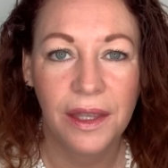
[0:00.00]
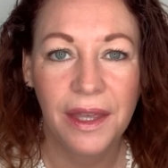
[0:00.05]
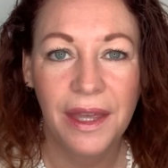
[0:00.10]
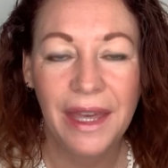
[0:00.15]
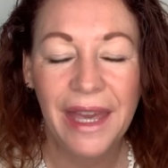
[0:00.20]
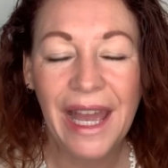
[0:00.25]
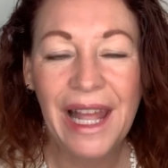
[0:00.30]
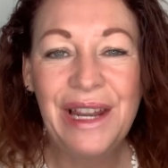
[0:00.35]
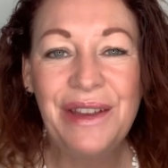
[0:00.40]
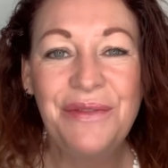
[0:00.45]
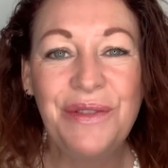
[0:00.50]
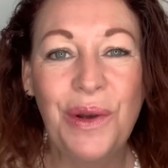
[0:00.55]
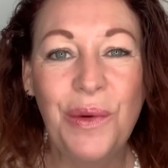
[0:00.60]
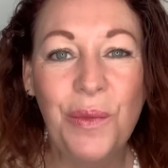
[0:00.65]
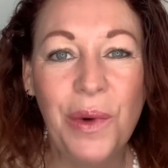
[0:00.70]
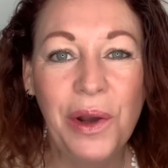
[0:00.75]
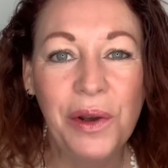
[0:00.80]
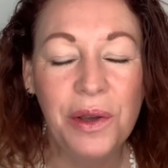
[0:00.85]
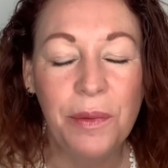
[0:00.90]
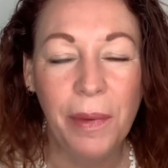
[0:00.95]
Hello everyone,
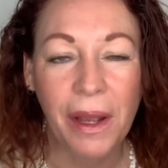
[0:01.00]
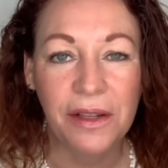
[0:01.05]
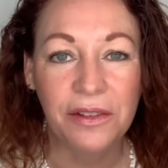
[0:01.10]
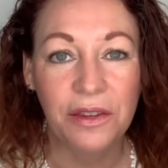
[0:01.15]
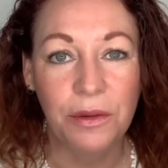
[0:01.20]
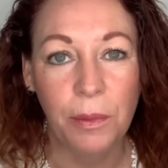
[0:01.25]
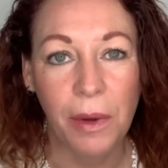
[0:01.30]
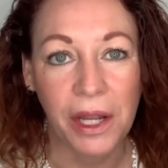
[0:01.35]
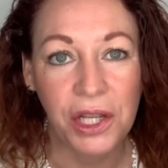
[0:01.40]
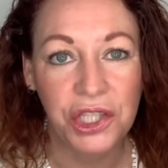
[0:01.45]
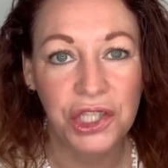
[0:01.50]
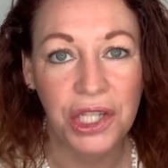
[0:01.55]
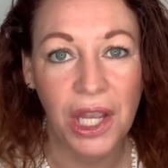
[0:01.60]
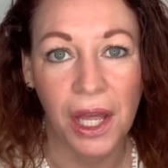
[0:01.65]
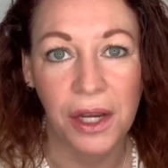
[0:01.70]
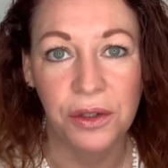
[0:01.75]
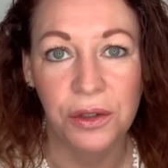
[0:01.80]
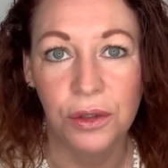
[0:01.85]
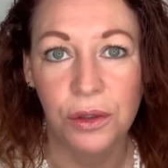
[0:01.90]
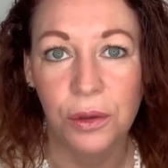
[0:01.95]
welcome back to my
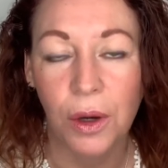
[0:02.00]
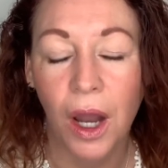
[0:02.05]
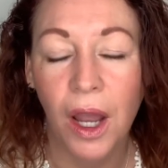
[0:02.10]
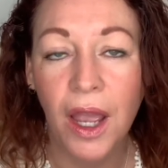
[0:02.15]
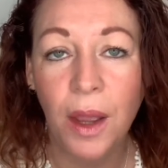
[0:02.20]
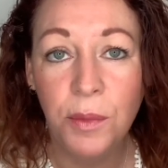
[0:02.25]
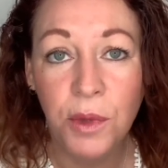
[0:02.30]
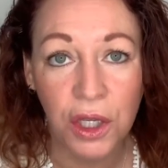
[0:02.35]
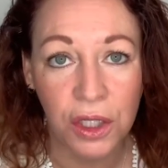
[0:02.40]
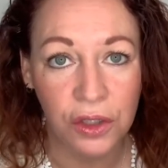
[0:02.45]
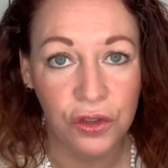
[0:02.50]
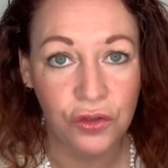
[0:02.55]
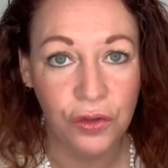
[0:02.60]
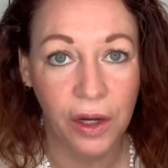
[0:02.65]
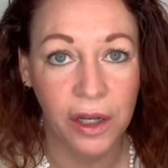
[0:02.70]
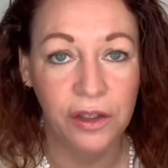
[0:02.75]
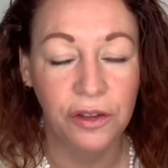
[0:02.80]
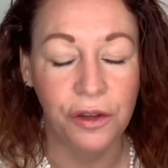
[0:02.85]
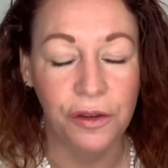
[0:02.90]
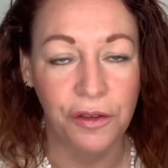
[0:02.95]
channel. I am going to
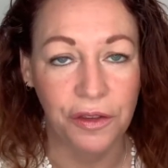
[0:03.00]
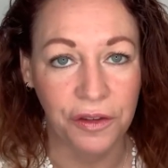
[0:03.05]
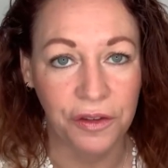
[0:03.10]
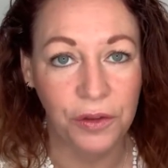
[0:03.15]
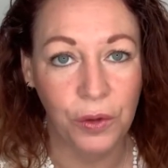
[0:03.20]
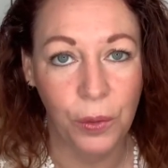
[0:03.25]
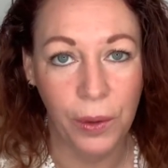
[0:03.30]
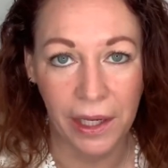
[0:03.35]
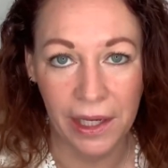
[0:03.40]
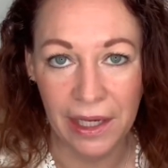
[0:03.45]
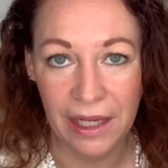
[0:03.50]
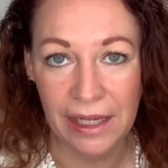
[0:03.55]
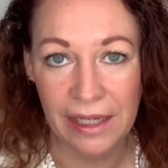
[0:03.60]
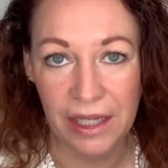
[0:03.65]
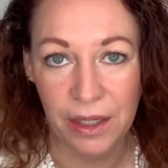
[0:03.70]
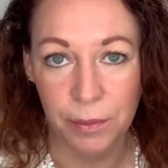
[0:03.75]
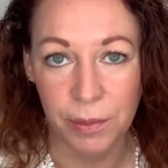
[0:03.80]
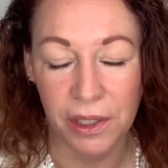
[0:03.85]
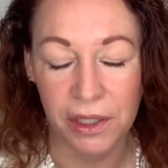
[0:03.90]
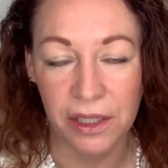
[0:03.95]
try and do this
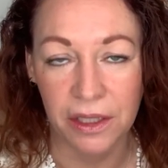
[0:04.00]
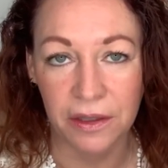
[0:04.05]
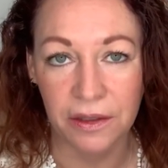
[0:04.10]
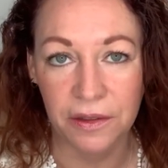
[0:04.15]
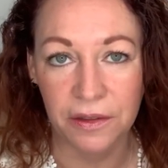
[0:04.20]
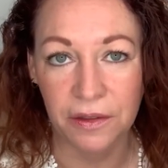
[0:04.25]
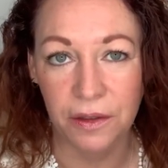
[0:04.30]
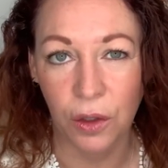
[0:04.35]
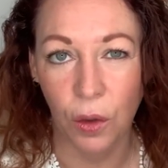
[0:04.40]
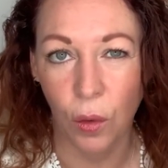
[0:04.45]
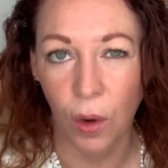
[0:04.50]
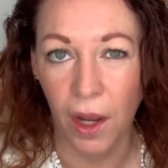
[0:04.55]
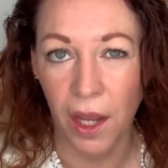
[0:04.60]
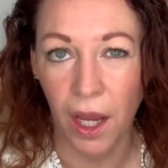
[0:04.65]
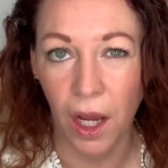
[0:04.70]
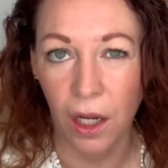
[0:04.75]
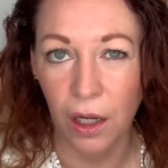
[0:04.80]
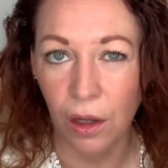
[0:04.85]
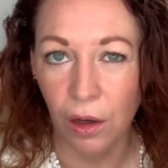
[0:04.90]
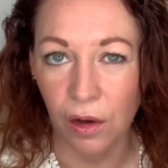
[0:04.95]
quickly, but it's quite
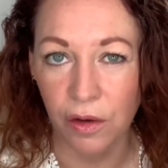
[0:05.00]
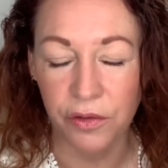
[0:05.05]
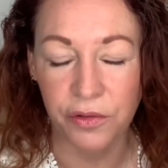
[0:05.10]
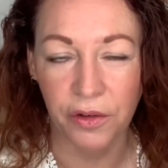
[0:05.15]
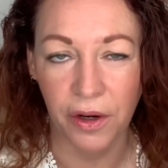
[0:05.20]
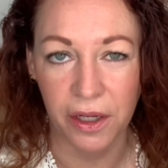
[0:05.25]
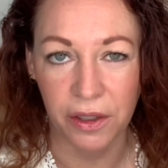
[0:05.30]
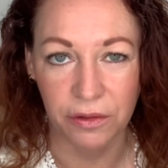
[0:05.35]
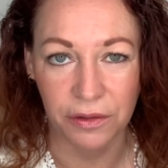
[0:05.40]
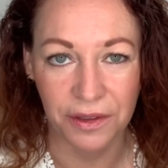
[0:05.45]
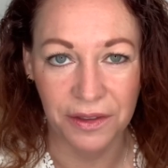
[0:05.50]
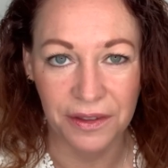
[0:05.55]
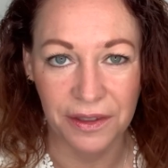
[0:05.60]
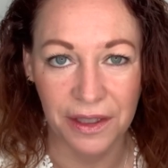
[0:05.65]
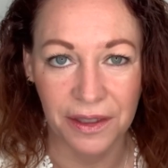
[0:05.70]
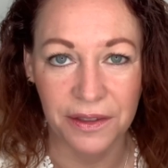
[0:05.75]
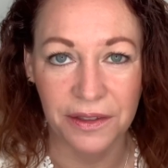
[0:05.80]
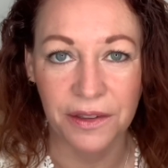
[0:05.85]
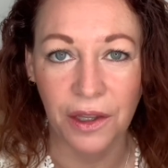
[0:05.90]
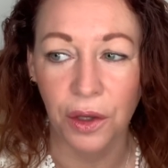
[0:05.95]
a lot of
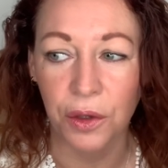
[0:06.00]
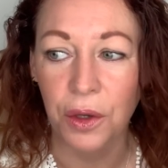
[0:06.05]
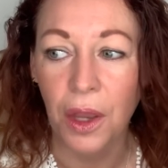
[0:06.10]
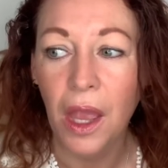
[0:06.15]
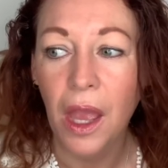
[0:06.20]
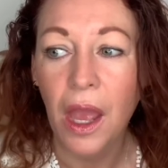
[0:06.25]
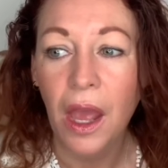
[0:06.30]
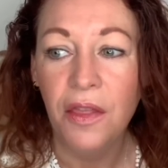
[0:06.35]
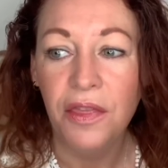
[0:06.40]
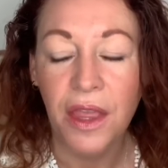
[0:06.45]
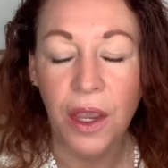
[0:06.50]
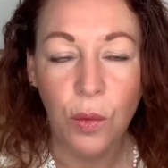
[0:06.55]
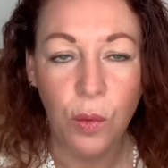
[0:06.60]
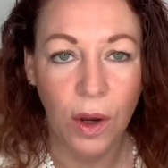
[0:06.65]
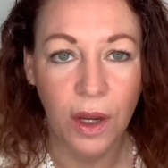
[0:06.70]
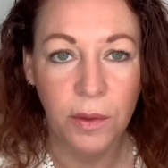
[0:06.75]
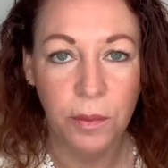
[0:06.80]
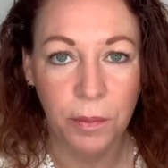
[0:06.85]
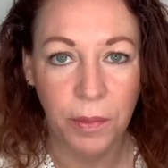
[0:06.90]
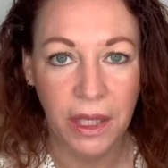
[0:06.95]
fragrances. So there
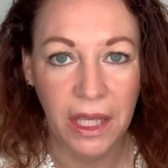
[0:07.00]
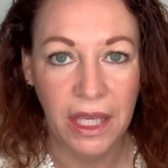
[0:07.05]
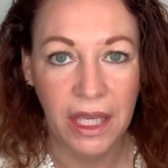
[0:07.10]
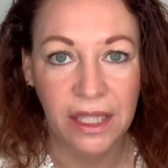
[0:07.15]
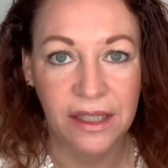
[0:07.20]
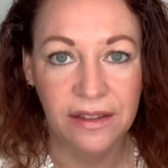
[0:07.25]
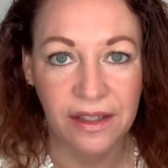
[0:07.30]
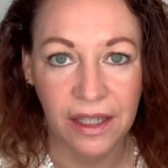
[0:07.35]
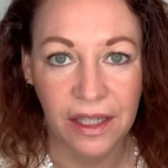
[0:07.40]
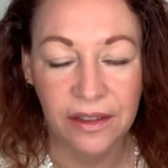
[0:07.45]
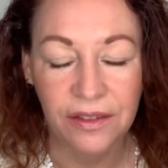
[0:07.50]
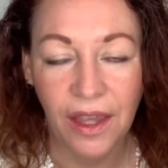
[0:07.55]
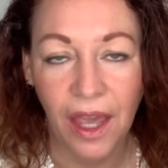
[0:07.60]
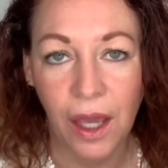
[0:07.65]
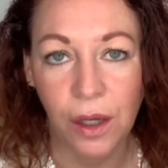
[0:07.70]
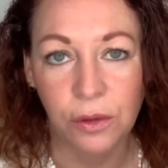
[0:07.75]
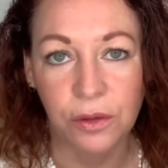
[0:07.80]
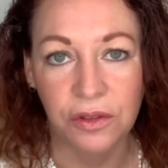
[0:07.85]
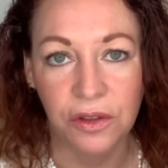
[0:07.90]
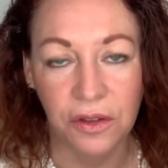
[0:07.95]
won't be
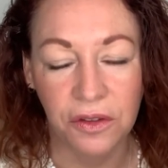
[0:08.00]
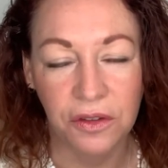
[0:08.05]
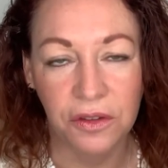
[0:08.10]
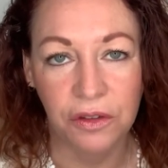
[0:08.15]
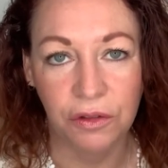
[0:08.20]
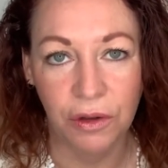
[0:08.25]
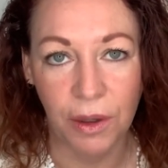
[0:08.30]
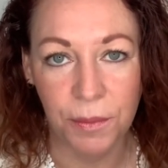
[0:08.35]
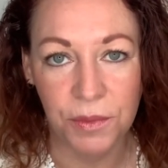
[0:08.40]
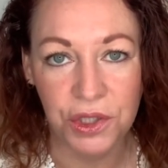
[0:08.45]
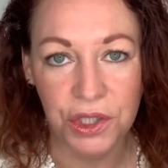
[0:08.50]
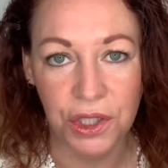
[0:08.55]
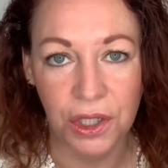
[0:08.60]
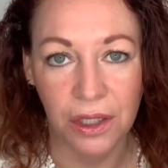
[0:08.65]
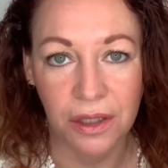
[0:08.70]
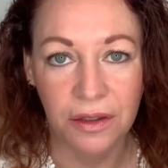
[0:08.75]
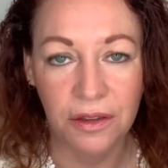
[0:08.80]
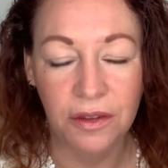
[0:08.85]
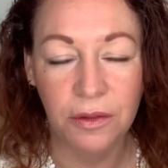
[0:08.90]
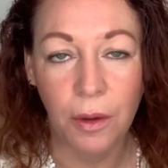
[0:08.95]
detailed
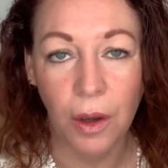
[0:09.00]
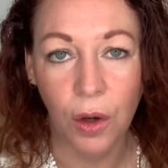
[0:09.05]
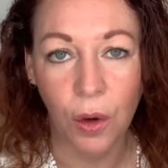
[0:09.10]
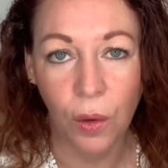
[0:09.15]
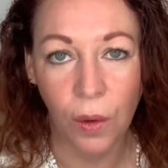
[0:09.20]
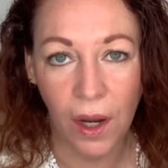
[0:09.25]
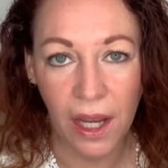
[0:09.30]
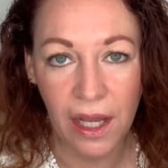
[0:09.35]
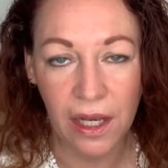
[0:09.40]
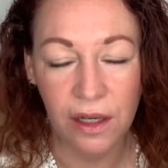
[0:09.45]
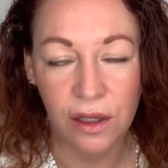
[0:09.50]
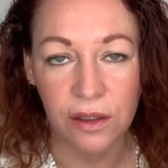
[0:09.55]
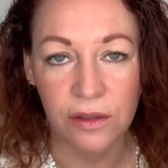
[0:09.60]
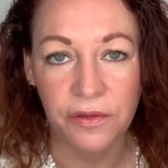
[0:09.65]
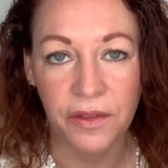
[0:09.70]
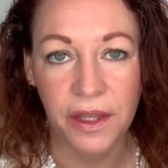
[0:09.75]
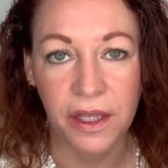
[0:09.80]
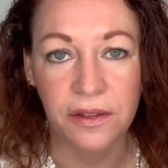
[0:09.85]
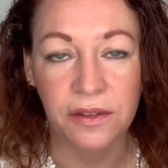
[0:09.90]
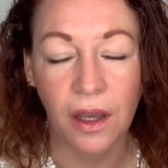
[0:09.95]
descriptions. Quite a lot of
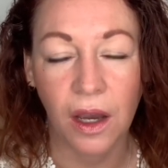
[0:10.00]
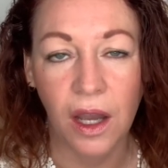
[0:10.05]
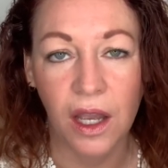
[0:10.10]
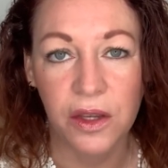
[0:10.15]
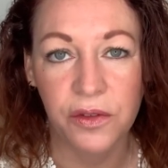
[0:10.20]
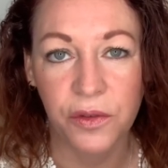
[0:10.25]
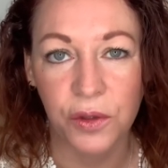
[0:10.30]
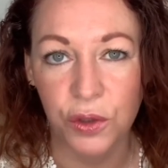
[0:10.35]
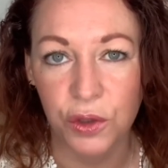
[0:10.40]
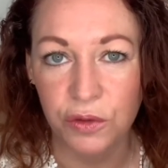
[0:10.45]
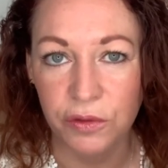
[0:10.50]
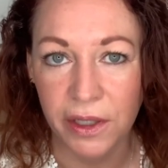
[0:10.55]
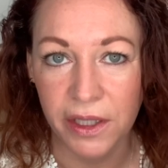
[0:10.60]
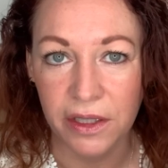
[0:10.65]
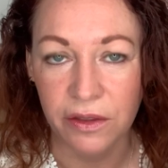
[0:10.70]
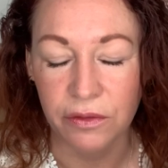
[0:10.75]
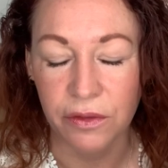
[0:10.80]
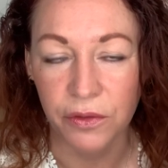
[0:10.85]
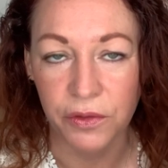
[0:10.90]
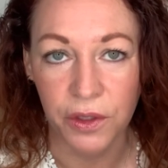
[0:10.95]
these I've
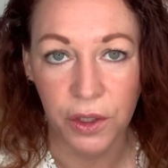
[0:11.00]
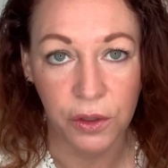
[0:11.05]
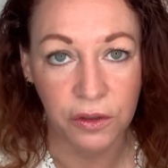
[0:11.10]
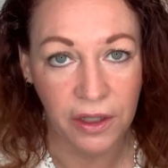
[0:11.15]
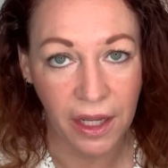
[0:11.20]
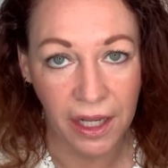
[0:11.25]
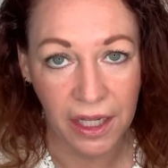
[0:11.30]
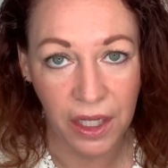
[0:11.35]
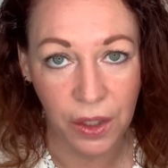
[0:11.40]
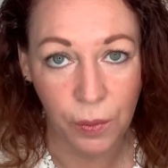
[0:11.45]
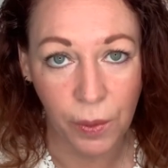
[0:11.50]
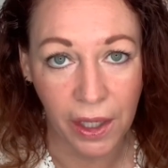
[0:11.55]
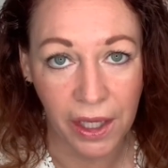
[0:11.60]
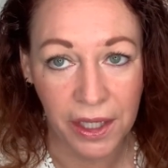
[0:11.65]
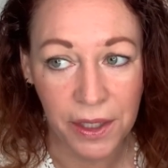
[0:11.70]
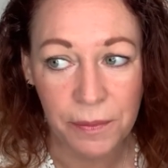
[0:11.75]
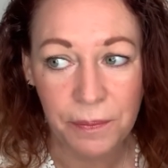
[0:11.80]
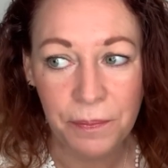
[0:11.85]
already reviewed anyway.